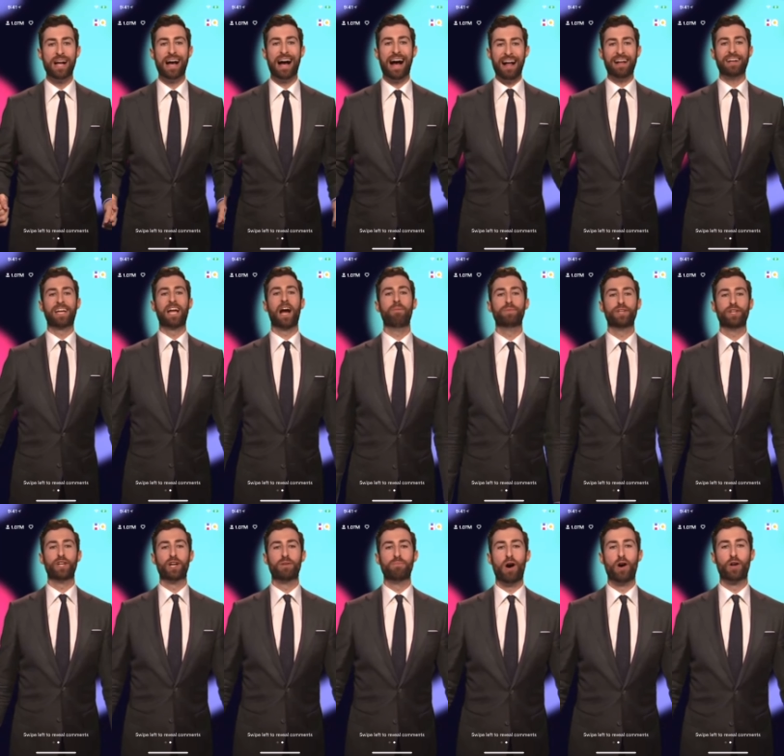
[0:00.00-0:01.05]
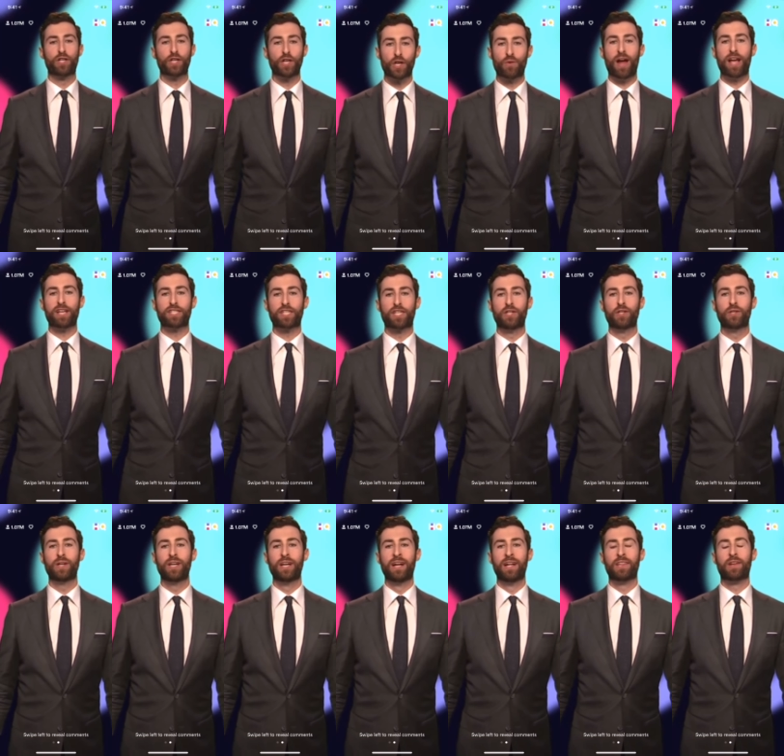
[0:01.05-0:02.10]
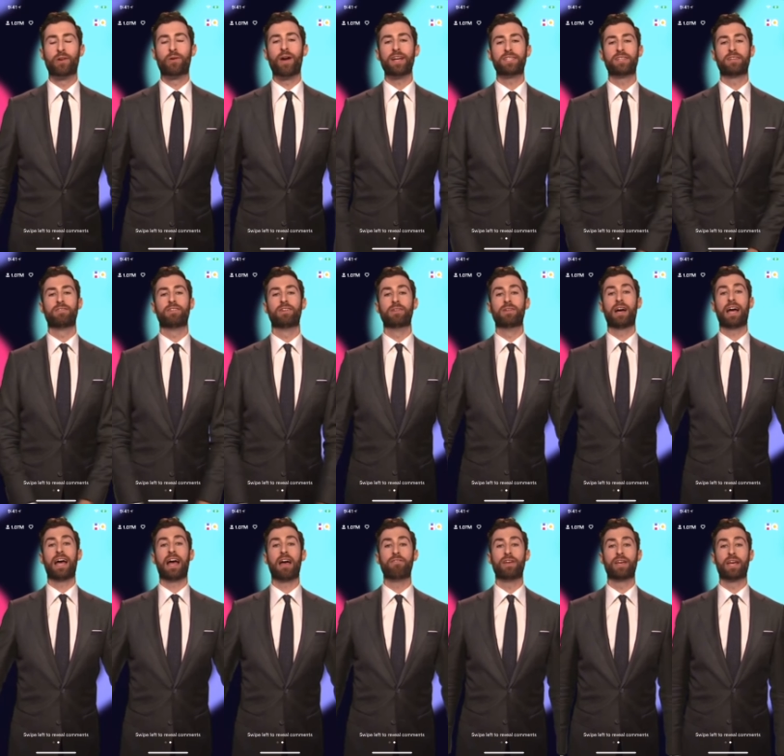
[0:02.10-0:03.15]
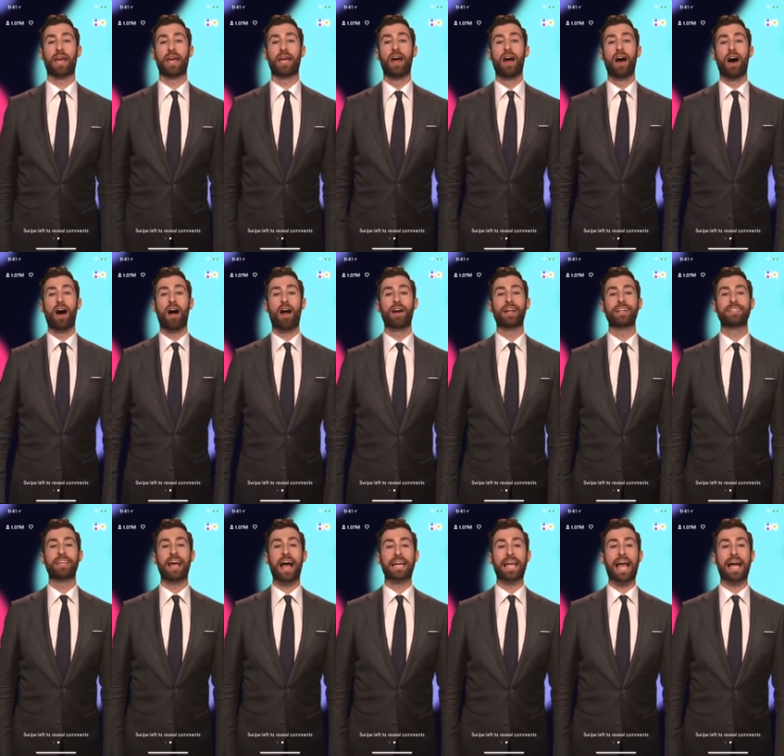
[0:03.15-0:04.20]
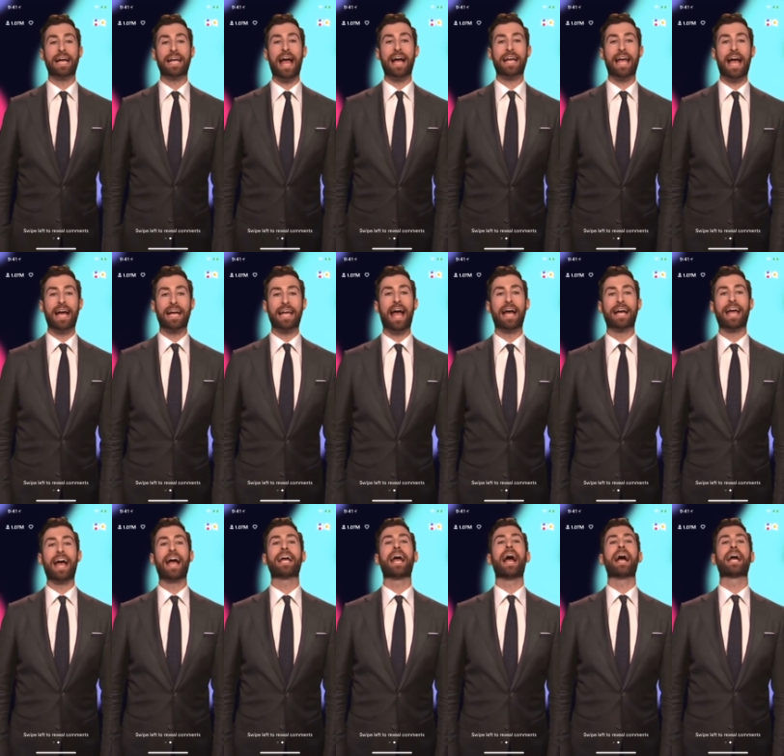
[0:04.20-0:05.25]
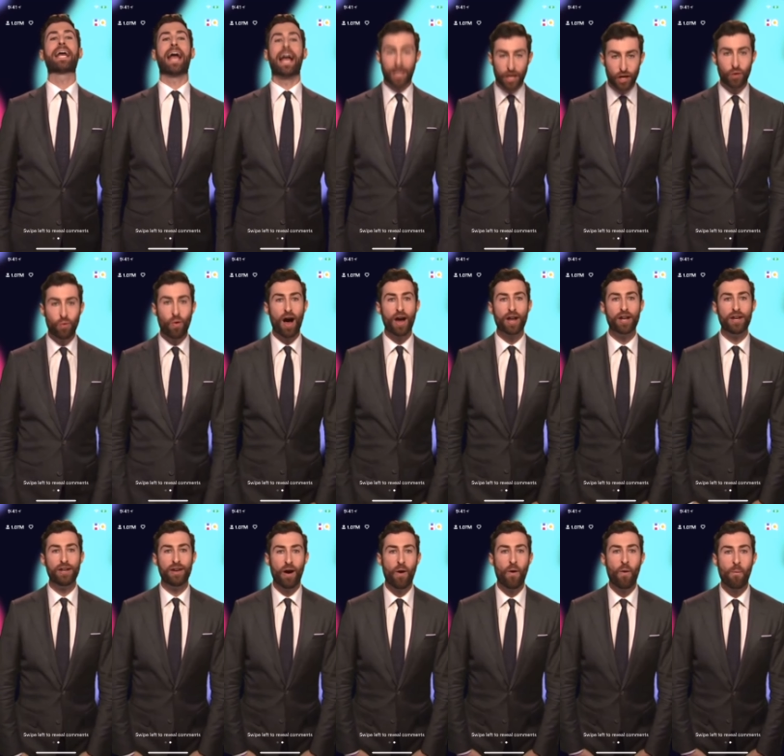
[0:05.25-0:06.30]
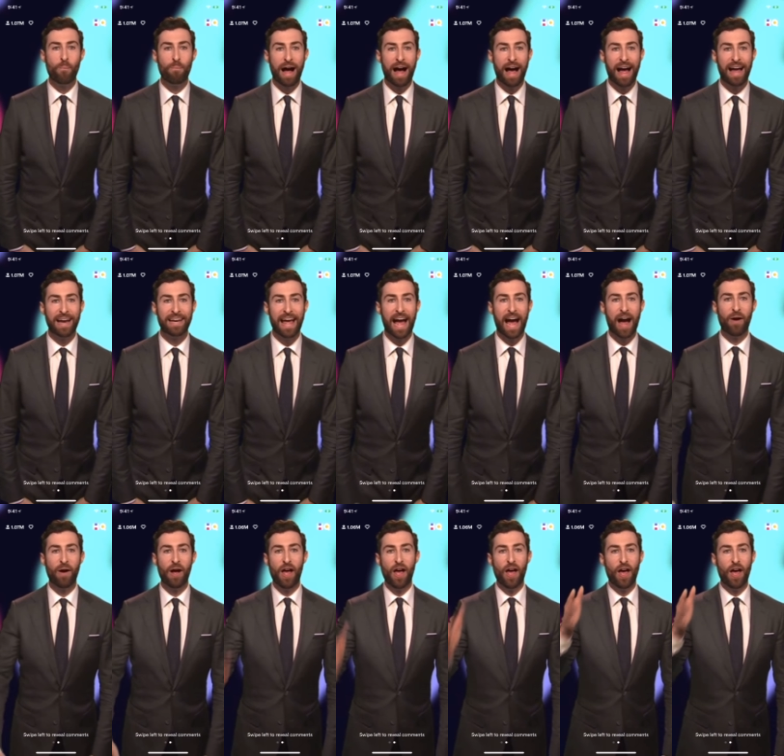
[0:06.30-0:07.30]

I'll come to your emotional rescue. The rest of you having a heart attack, ack, ack, ack, ack, ack, ack, ack, you ought to know by now.